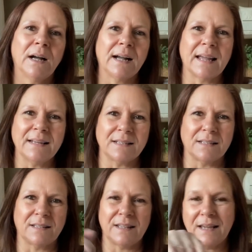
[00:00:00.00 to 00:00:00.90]
get
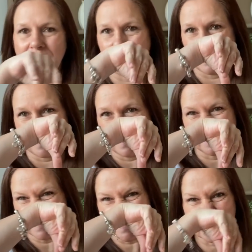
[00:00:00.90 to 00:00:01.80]
thingy on my
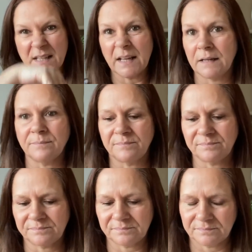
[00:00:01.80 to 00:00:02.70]
hands and then I
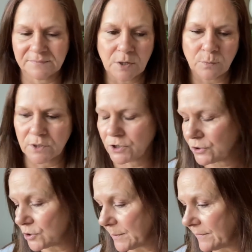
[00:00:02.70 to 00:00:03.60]
don't want to
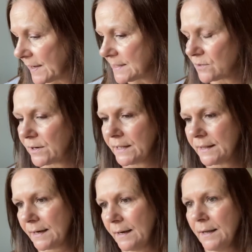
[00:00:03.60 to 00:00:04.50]
touch my face or
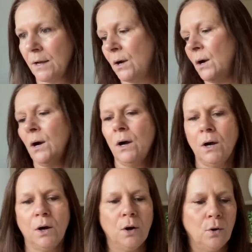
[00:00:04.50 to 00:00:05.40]
anything.
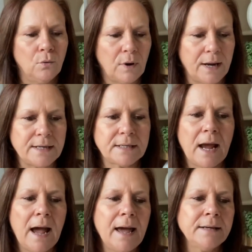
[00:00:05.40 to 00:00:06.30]
Right,
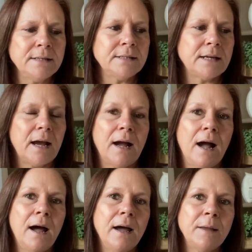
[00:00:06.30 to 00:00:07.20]
and
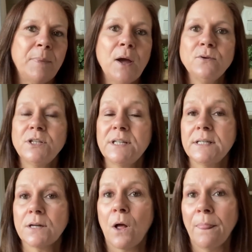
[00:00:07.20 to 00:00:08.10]
I
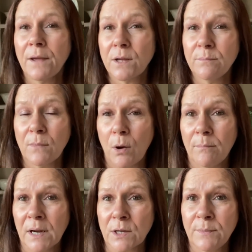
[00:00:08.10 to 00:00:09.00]
posted on
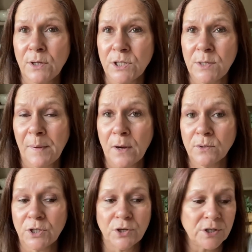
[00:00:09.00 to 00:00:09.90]
my community
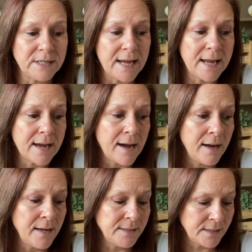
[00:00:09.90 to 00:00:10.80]
post the other day,
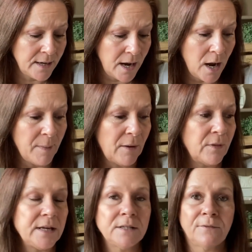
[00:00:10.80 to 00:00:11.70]
guys, about
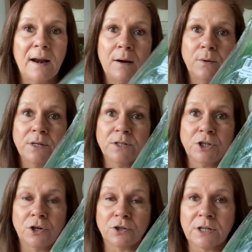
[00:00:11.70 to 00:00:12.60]
these flowers. You
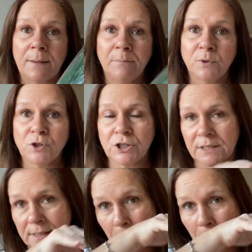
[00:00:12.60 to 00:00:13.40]
got 10 bunches.